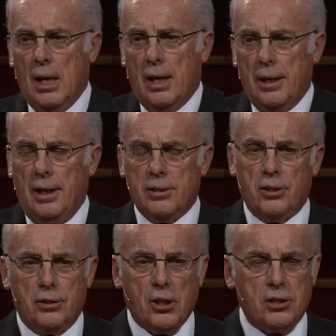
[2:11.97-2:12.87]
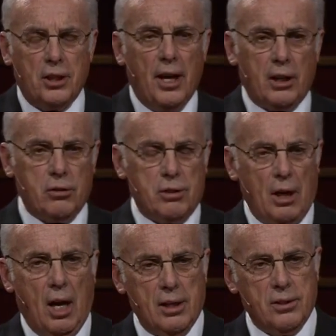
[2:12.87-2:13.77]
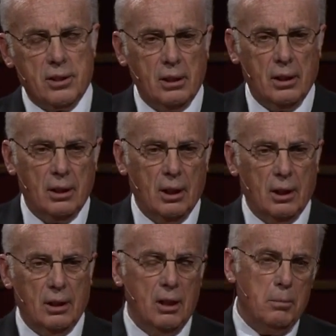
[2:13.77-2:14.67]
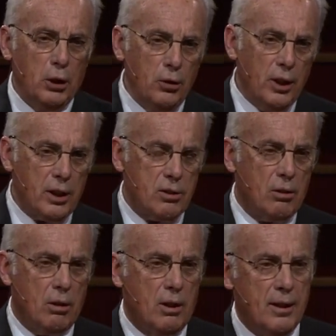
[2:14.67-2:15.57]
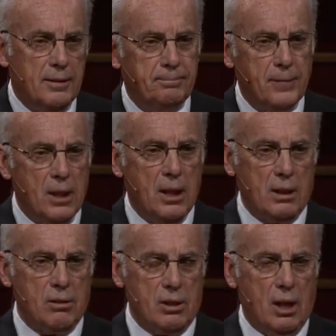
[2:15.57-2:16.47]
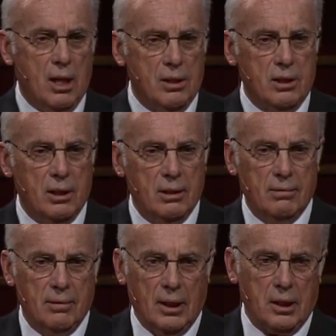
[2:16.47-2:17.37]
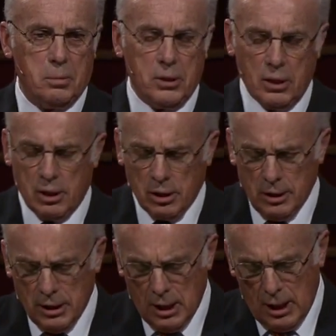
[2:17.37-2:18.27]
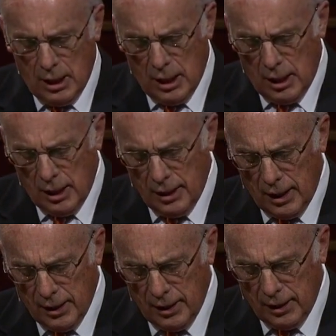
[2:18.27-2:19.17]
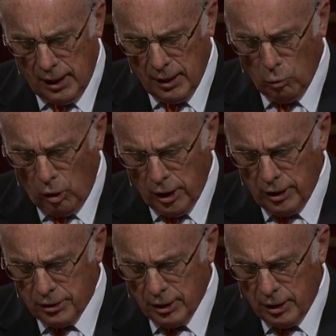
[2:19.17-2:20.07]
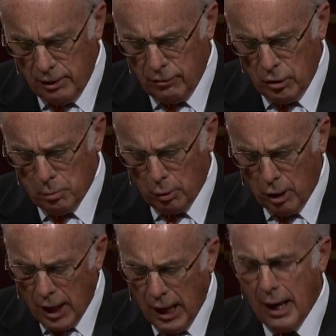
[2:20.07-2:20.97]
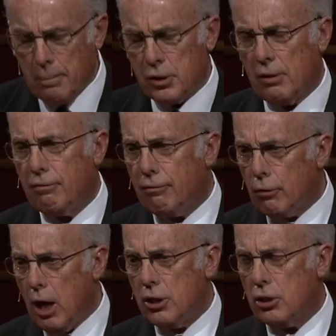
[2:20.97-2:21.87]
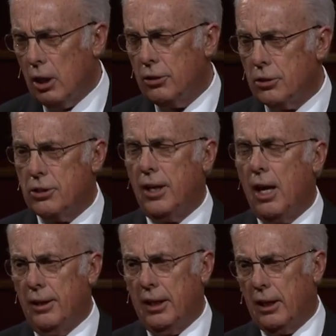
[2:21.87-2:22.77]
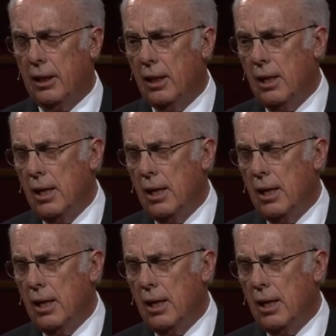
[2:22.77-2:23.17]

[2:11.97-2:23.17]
uh, it isn't just an exercise in uh, hermeneutics or uh, an exercise in exposition. I, I, I want it to give you perhaps a fresh understanding